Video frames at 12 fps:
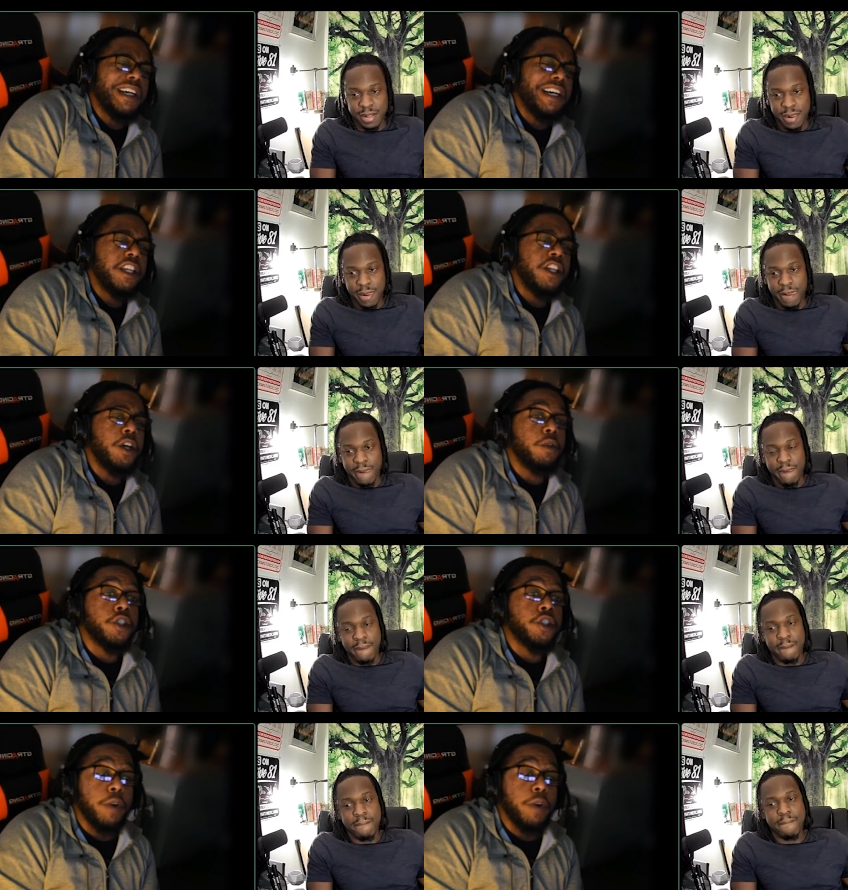Speaker 1: you
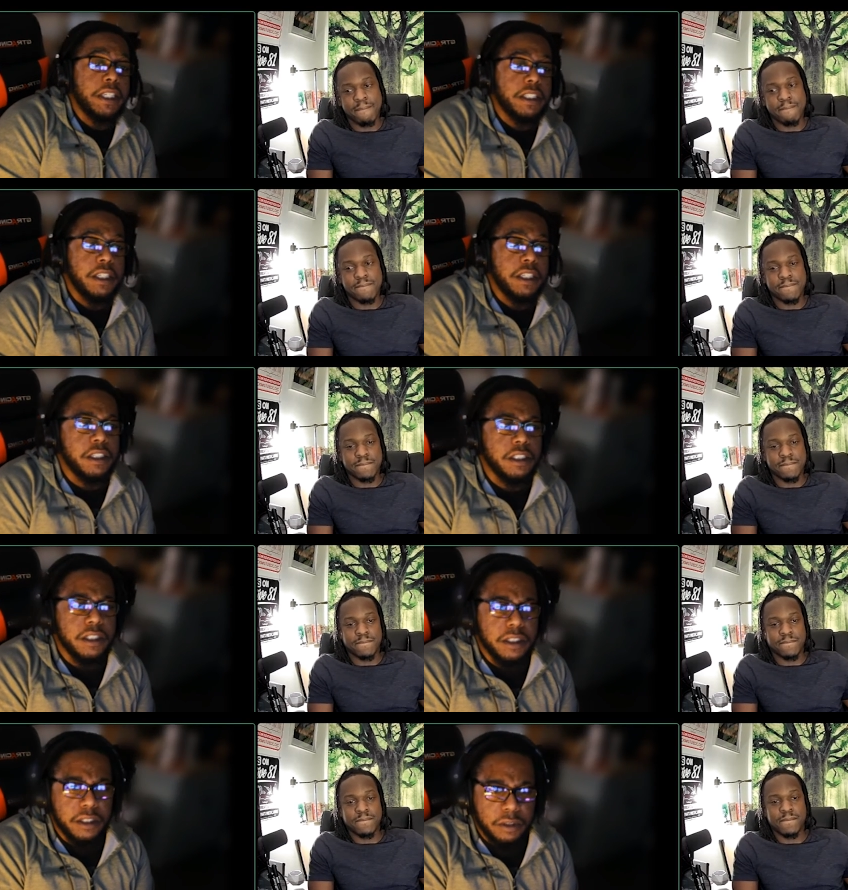know, it's crazy
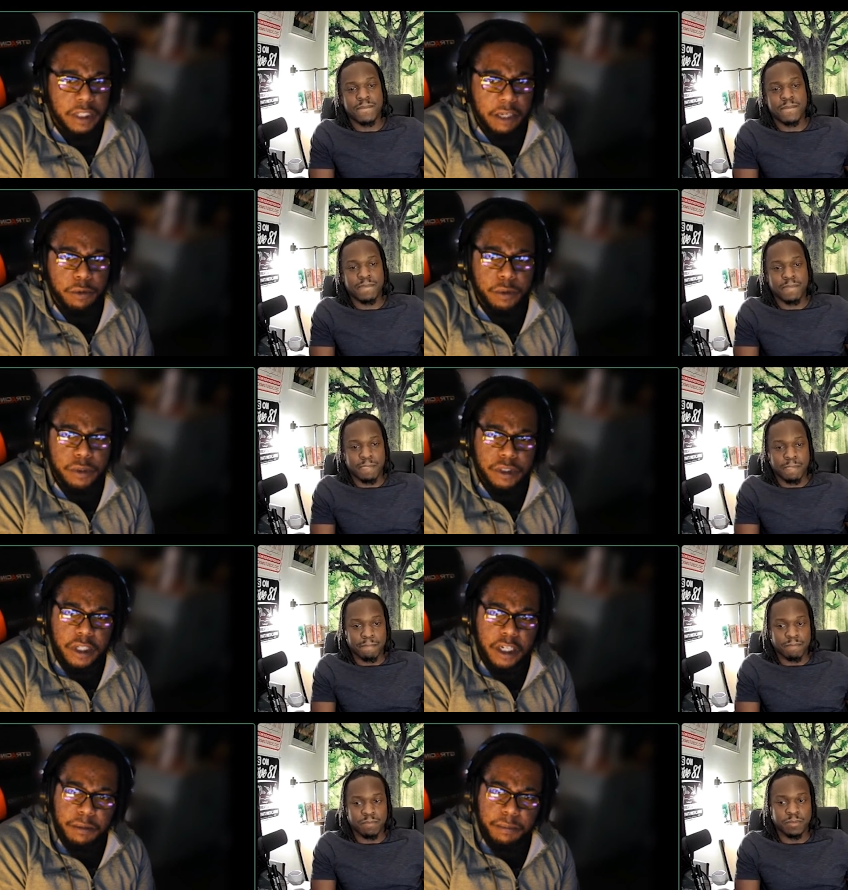because like we were
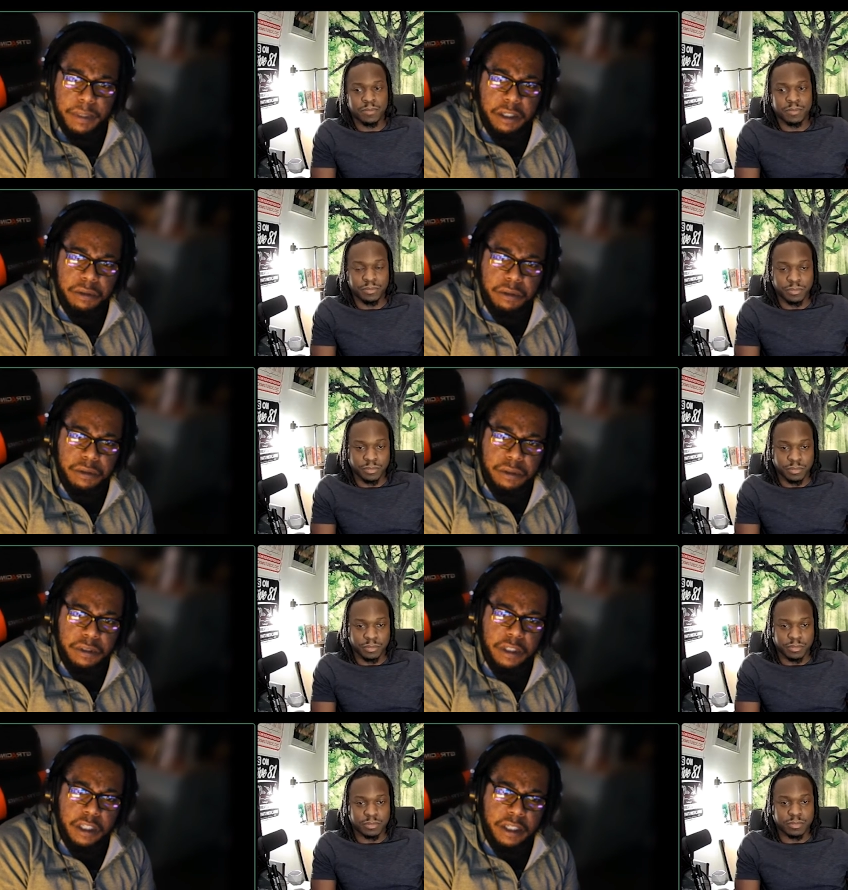just talking about
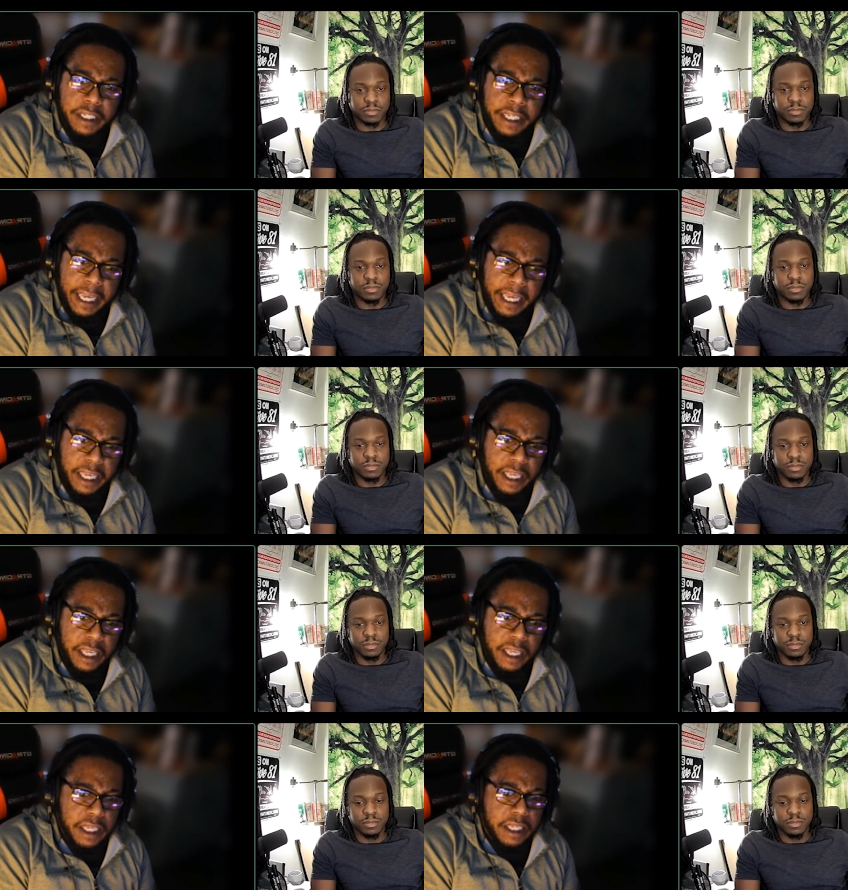the other
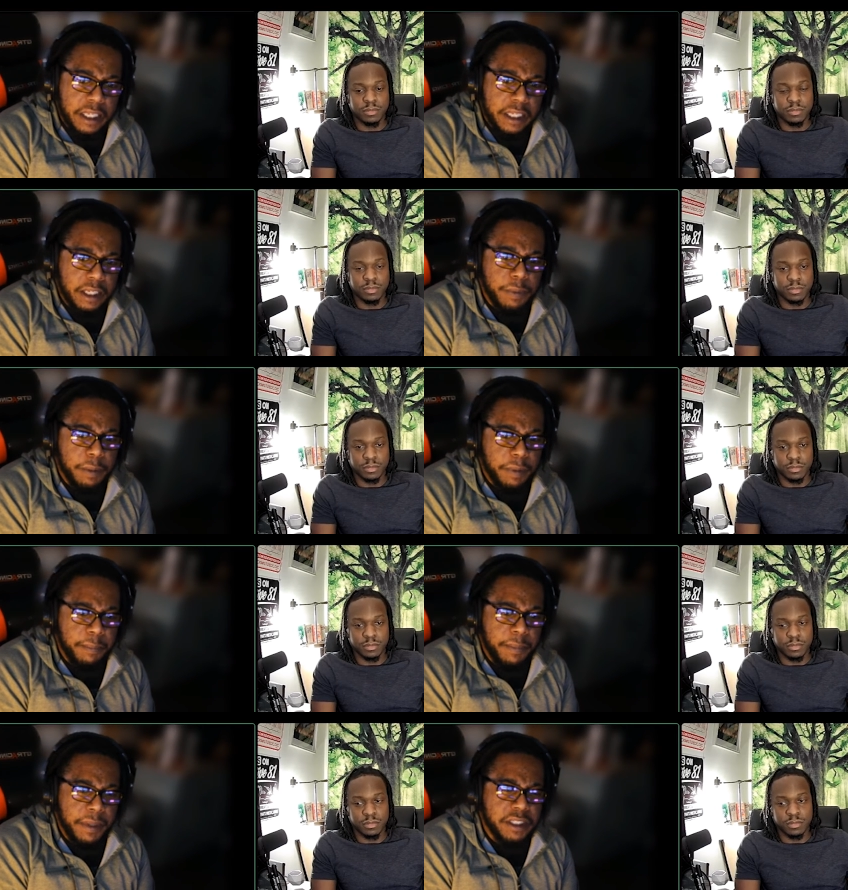day. You remember
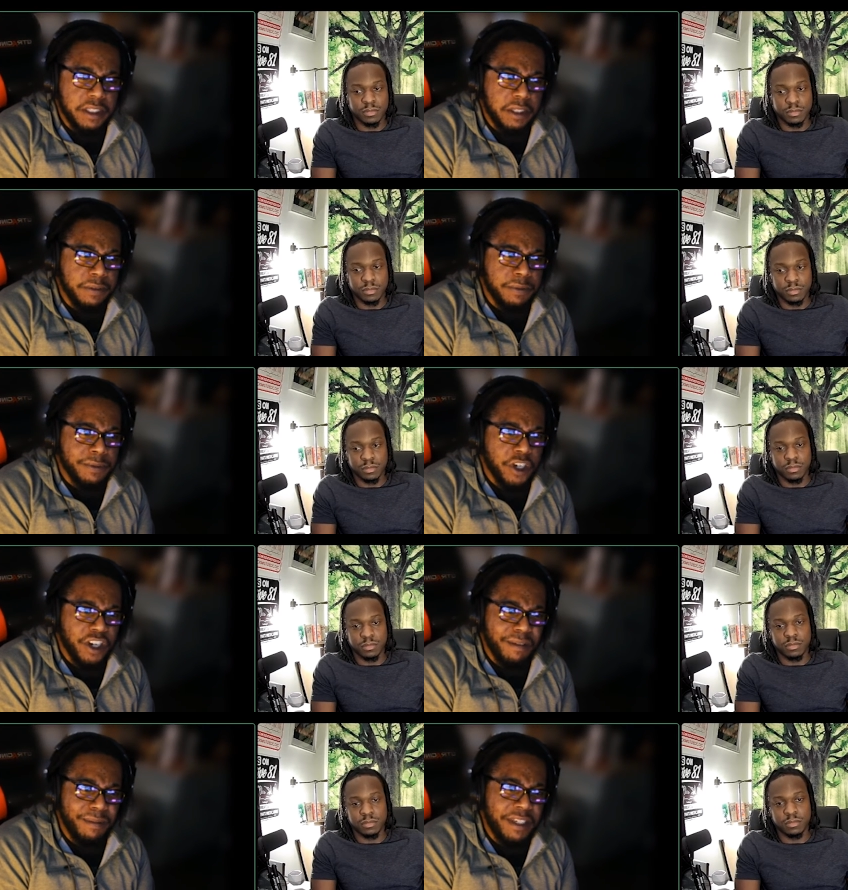I mentioned the
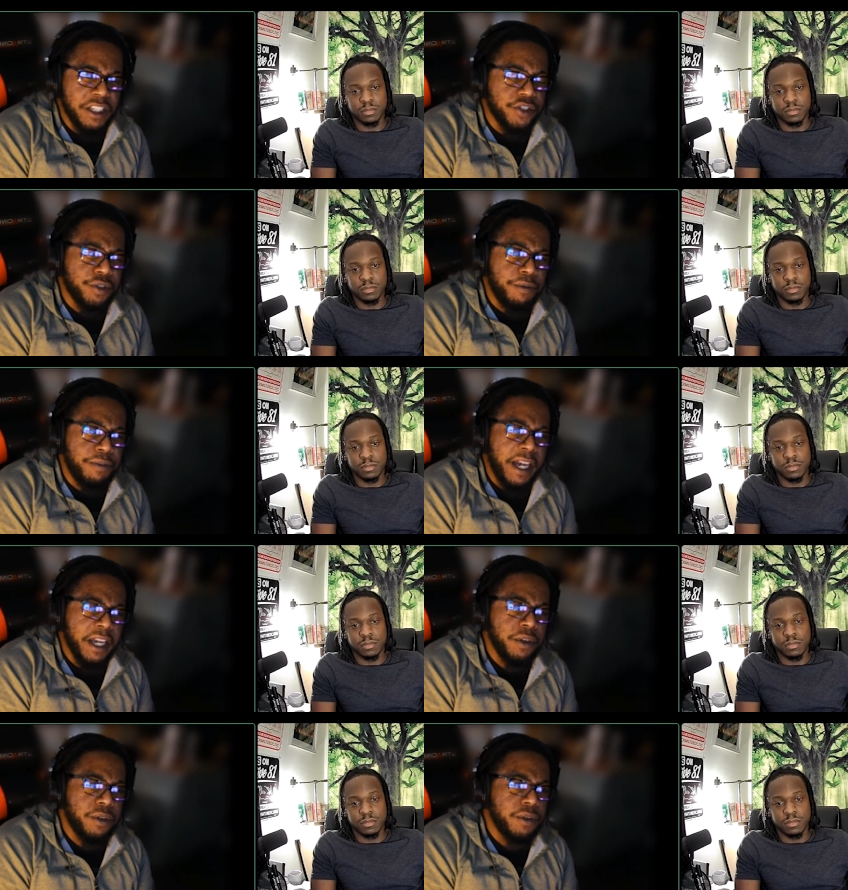term digital
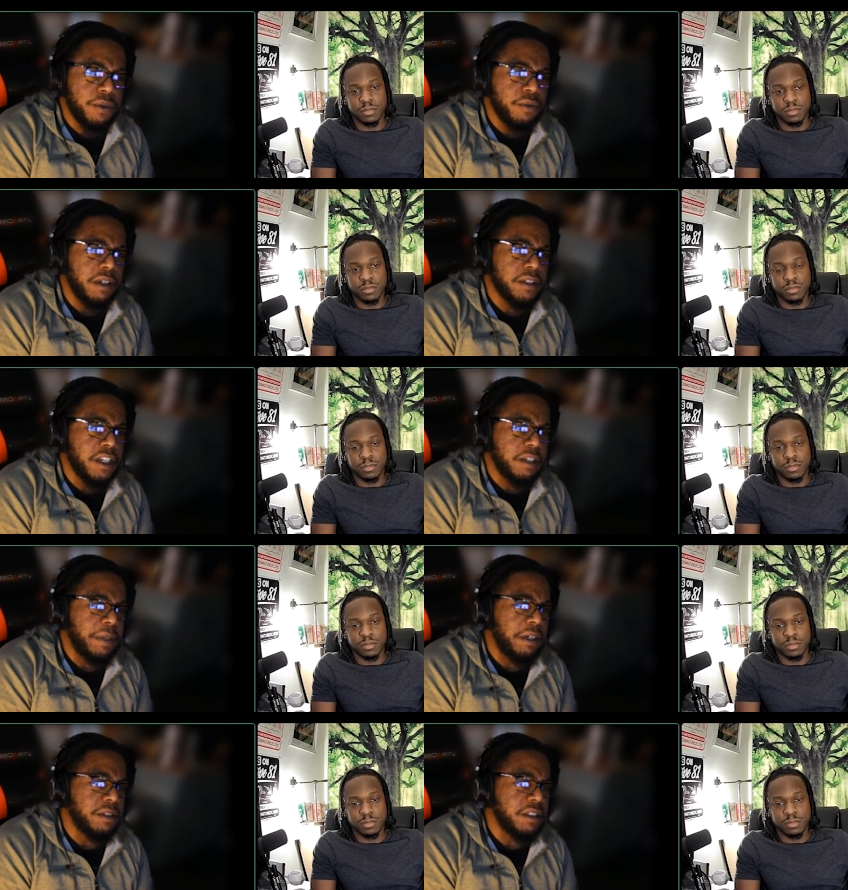vinyl when I was
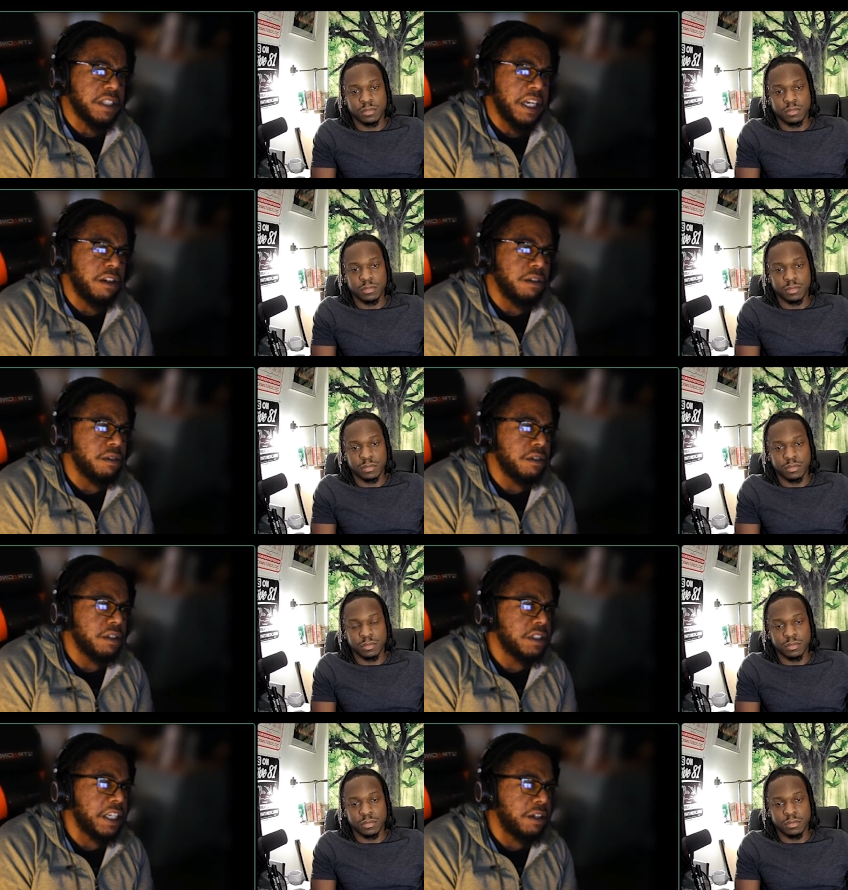talking about
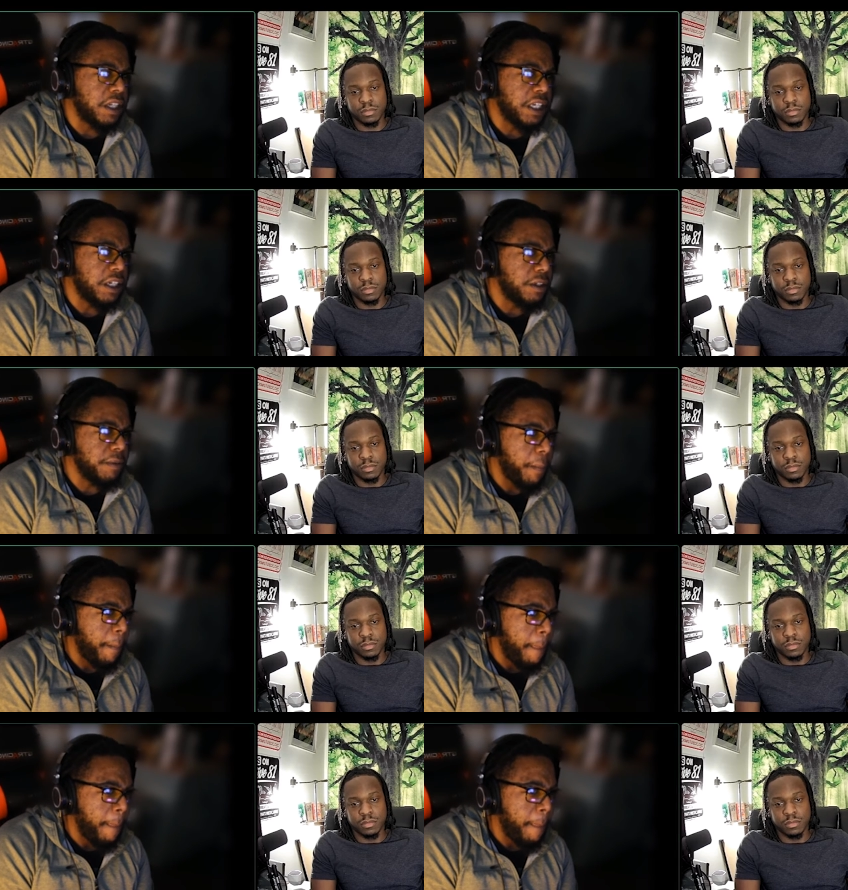sound SoundCloud.